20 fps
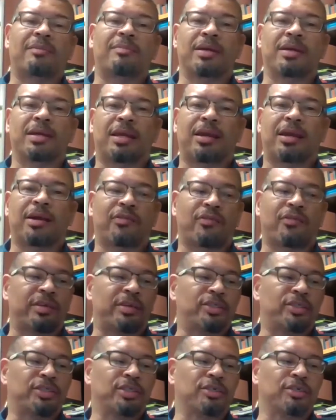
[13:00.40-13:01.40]
men care for
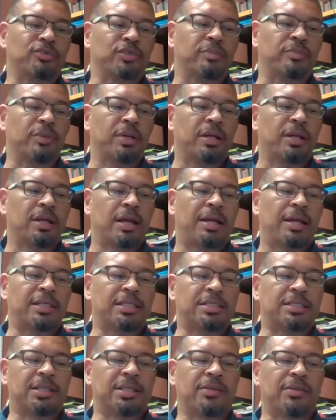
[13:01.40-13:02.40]
their children?
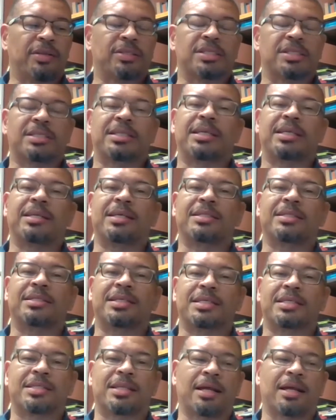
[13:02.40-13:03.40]
There's a
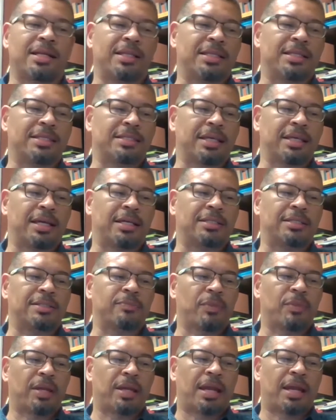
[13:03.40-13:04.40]
CDC study that says,
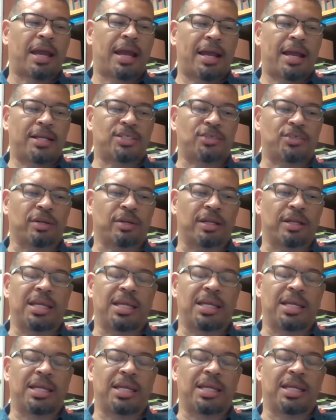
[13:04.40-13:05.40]
actually,
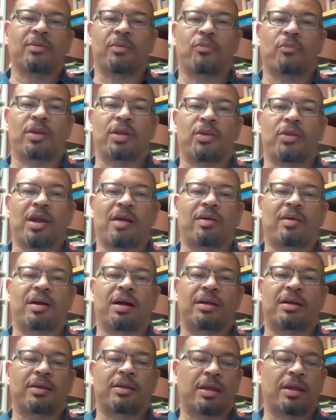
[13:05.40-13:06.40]
even when you
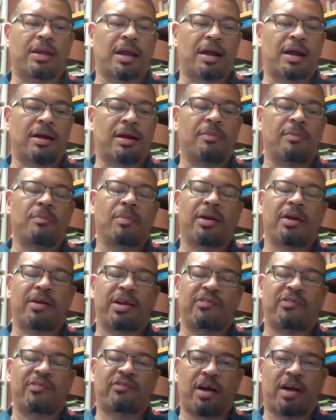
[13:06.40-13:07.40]
have
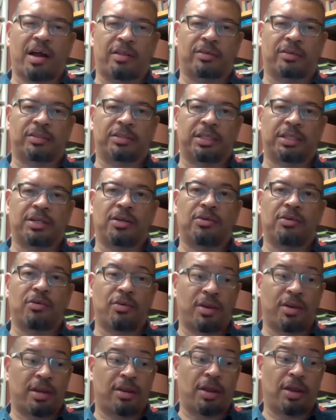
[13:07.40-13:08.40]
unmarried fathers, and
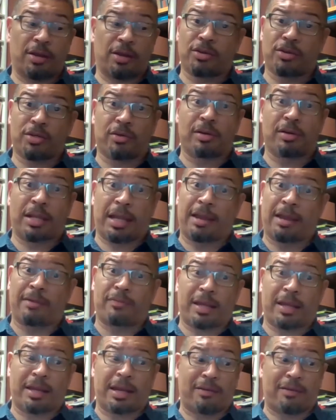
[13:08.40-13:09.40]
you certainly have
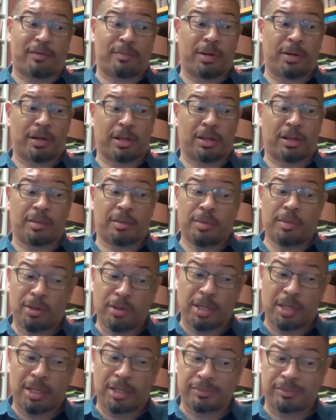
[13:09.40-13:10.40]
that in the African American
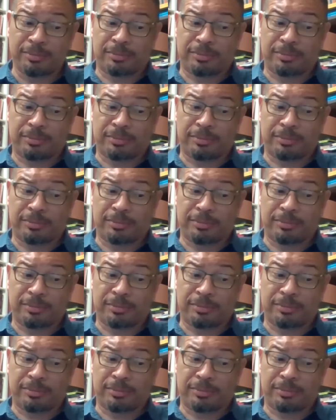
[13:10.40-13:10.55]
community,